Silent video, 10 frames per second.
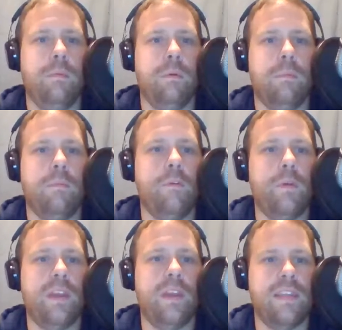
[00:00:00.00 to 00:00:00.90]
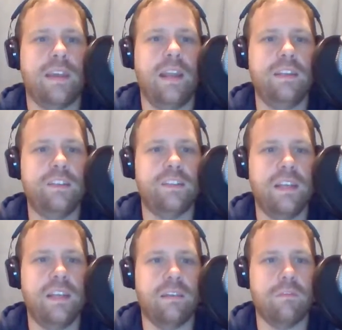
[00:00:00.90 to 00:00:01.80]
Before we get to that, can I just say,
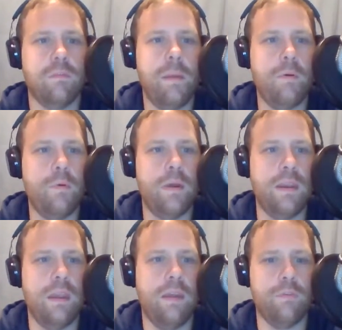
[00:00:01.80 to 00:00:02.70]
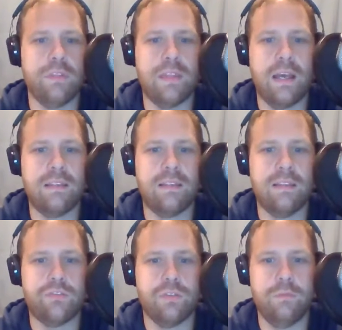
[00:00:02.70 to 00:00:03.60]
remember when everyone thought
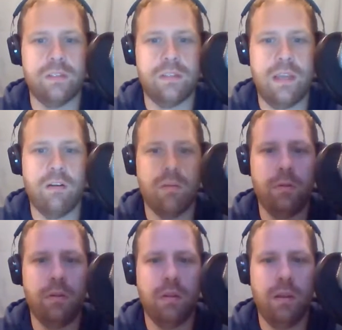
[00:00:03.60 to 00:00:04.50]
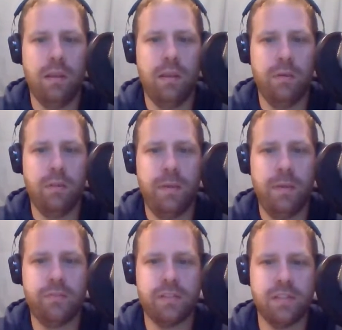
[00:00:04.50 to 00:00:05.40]
Detroit was terrible? And, when the
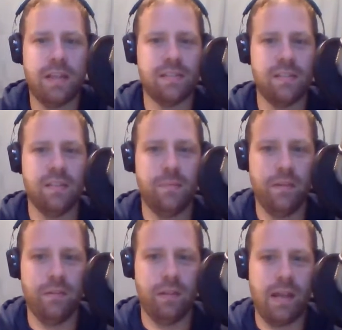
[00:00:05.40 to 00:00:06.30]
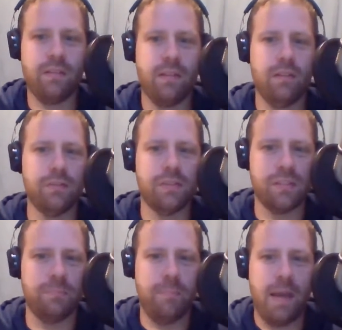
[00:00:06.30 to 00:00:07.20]
Patriots lost to them, and they were like, how'd they lose
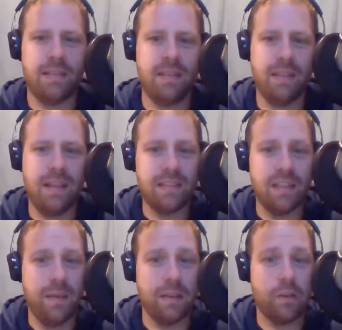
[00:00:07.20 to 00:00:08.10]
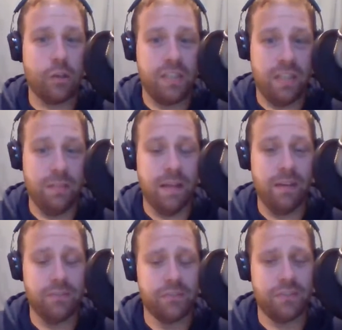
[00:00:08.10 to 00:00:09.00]
such a bad team? That's going to be a good team
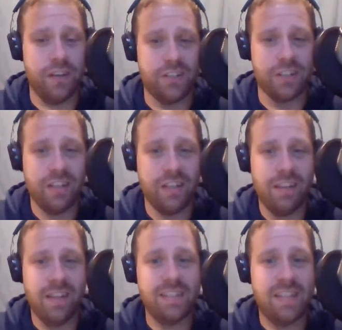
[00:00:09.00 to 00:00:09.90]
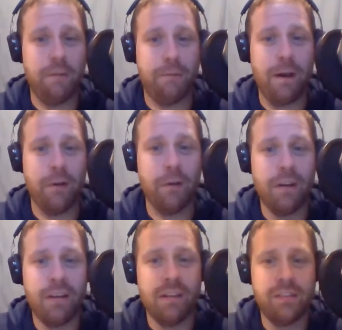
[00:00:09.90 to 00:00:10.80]
down the stretch. That's a tough out.
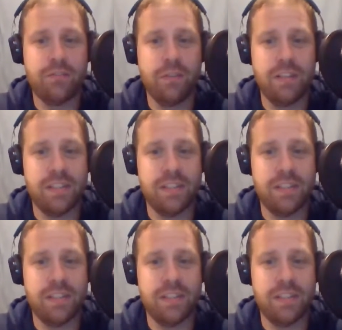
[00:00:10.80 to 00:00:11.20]
Detroit is